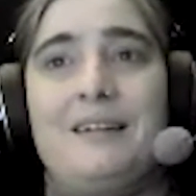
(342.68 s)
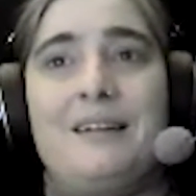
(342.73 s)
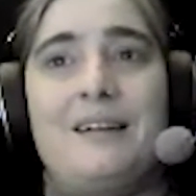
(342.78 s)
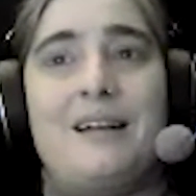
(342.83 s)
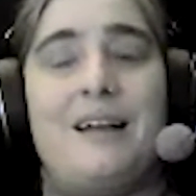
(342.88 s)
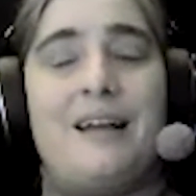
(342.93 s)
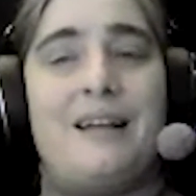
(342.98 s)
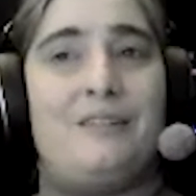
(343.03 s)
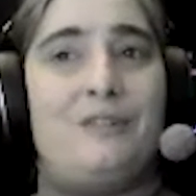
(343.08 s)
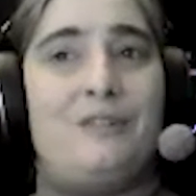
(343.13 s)

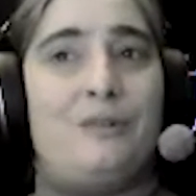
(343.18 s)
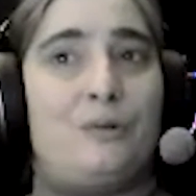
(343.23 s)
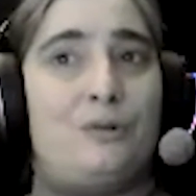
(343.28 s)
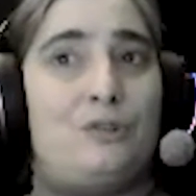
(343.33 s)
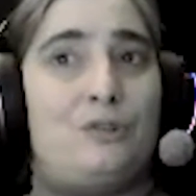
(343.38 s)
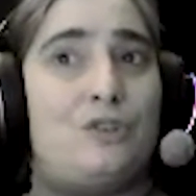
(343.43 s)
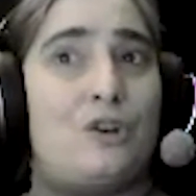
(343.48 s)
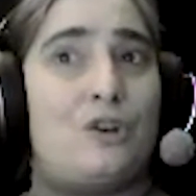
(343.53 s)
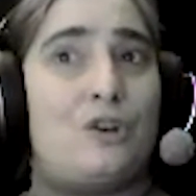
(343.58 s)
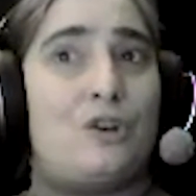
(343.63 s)
And
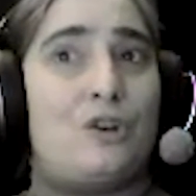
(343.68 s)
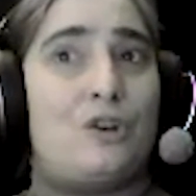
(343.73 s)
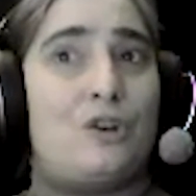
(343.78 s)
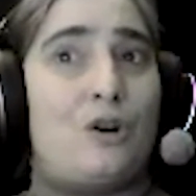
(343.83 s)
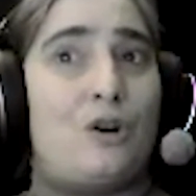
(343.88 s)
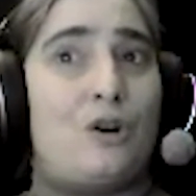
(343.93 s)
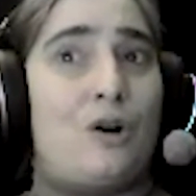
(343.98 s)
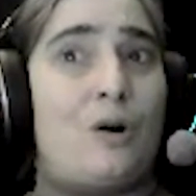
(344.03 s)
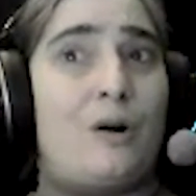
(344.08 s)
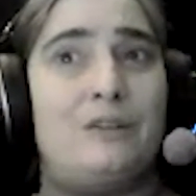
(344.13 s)
your jaw
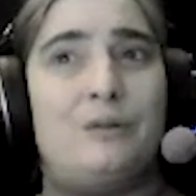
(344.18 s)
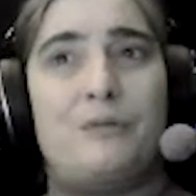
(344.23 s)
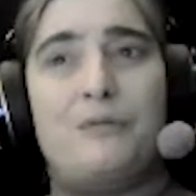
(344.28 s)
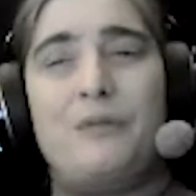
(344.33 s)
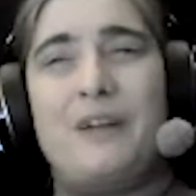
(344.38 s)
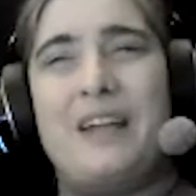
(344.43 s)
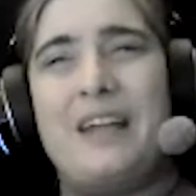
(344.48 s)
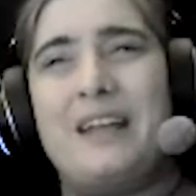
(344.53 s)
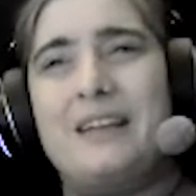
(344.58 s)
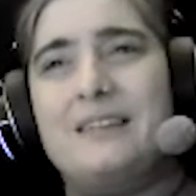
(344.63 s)
and your
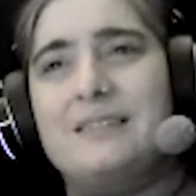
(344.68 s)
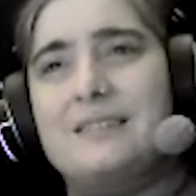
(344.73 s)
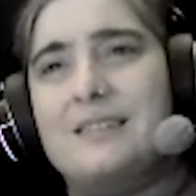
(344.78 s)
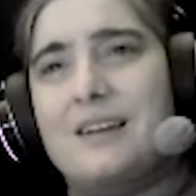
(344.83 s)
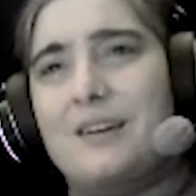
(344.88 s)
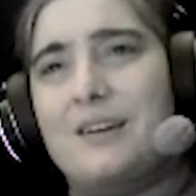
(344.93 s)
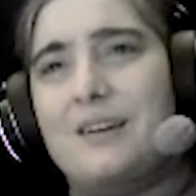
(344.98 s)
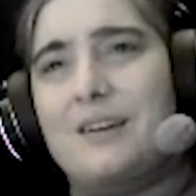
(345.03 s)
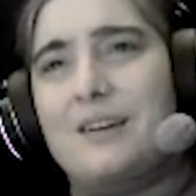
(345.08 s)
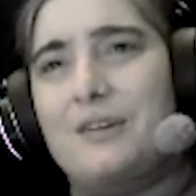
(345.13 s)
face,
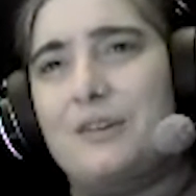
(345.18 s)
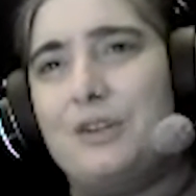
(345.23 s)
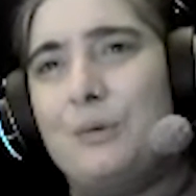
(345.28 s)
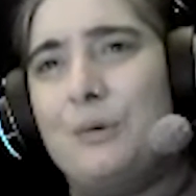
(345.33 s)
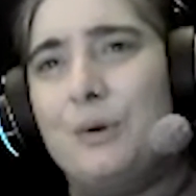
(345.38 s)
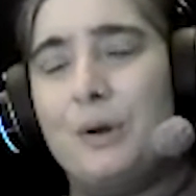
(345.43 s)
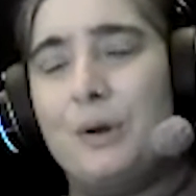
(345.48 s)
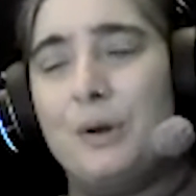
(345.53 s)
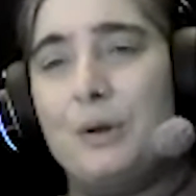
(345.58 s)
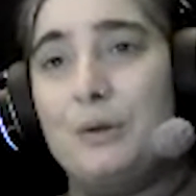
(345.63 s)
are you
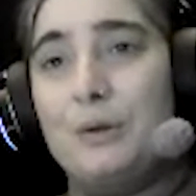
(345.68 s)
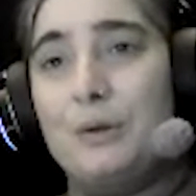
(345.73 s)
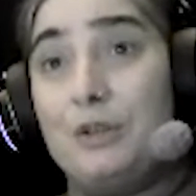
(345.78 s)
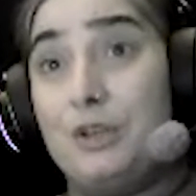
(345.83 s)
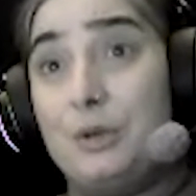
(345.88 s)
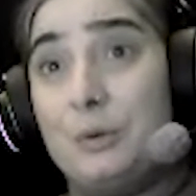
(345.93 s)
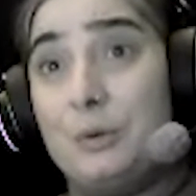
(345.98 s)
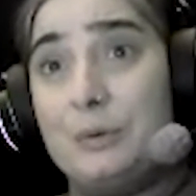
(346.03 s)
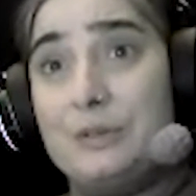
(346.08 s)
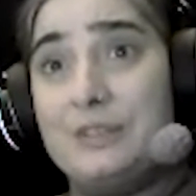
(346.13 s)

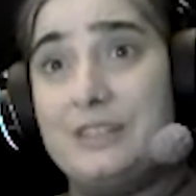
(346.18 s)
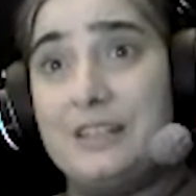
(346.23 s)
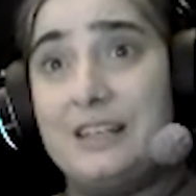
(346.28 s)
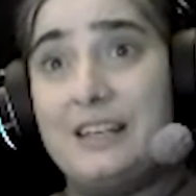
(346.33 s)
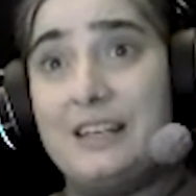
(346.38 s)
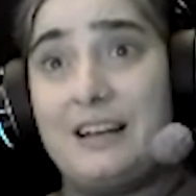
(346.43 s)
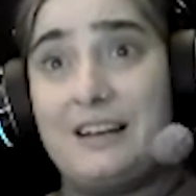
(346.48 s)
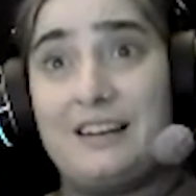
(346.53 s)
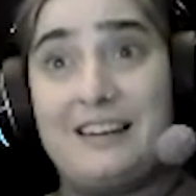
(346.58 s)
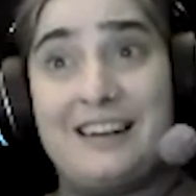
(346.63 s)

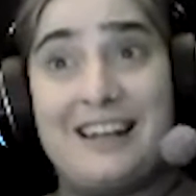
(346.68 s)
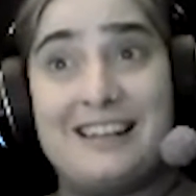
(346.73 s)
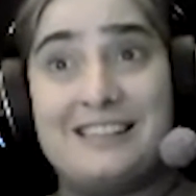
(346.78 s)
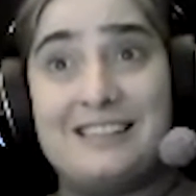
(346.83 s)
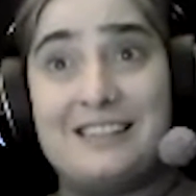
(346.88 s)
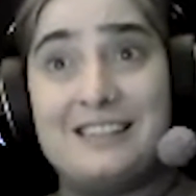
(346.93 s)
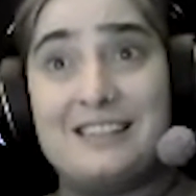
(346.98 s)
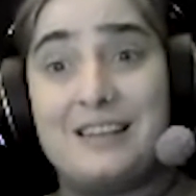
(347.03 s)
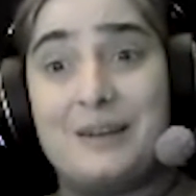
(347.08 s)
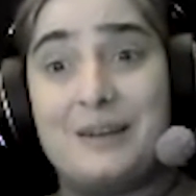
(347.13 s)
using
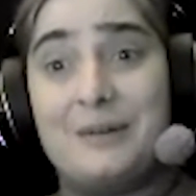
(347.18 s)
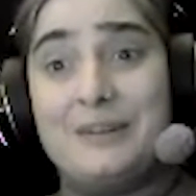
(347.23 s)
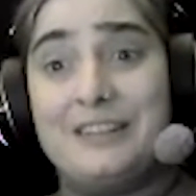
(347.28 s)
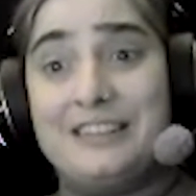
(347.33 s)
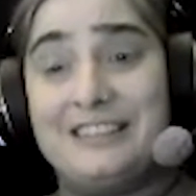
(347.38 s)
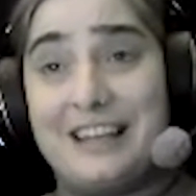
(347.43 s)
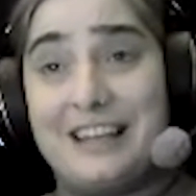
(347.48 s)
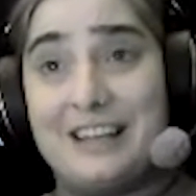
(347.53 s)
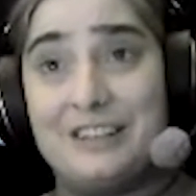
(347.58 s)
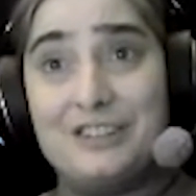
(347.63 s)
unnecessary
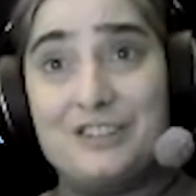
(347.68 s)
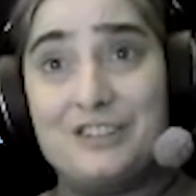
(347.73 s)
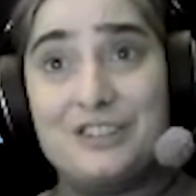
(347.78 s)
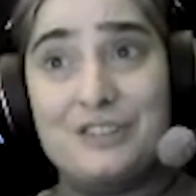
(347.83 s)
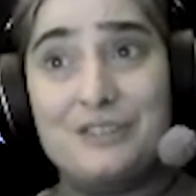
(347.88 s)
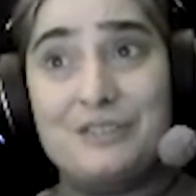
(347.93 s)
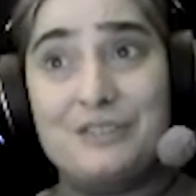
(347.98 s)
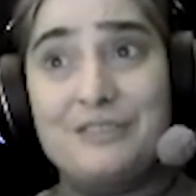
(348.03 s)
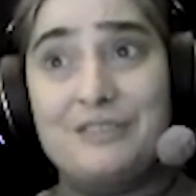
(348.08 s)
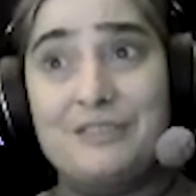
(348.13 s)

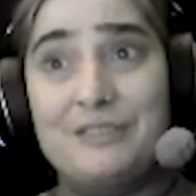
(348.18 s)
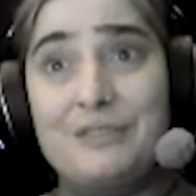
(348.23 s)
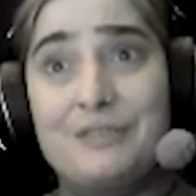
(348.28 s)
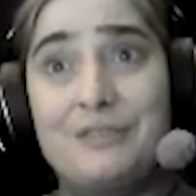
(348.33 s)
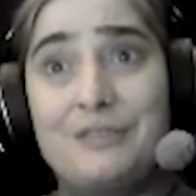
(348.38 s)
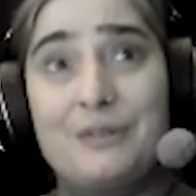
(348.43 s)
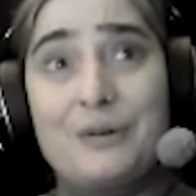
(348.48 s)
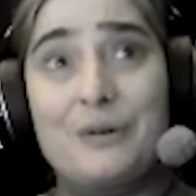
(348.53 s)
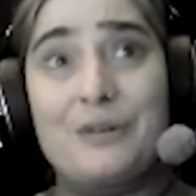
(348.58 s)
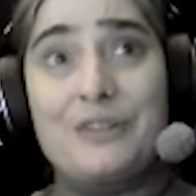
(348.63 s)
tension
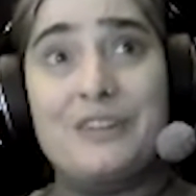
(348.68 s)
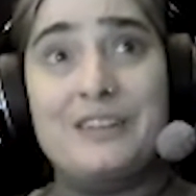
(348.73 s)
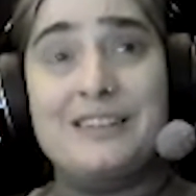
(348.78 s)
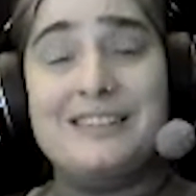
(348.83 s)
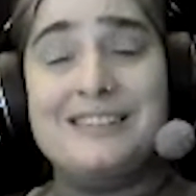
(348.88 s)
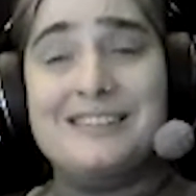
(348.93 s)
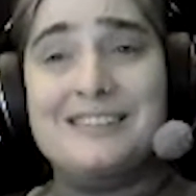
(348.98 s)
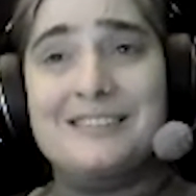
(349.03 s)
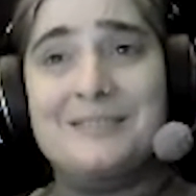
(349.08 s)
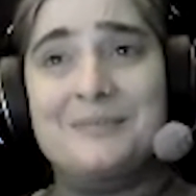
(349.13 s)
for
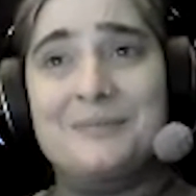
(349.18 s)
this?